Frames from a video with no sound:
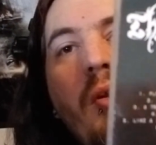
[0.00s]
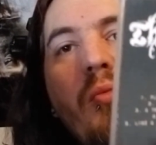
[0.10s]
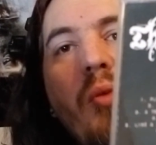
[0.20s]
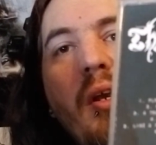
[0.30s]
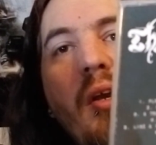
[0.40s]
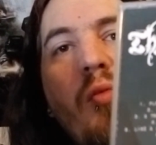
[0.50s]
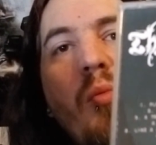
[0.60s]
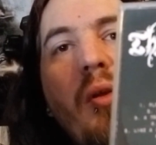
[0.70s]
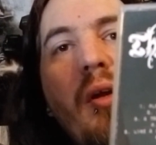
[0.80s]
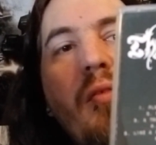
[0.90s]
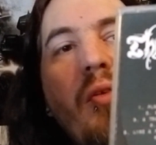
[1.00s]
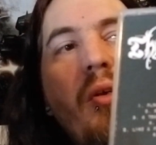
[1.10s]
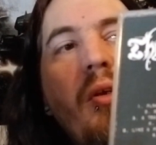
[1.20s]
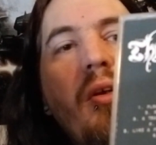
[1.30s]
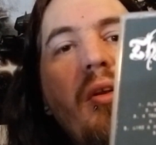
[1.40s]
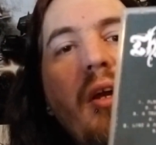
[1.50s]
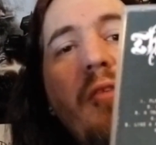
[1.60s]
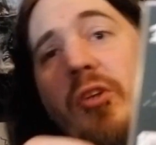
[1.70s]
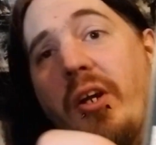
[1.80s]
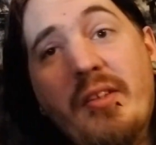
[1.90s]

rare from what I've heard. I've tried to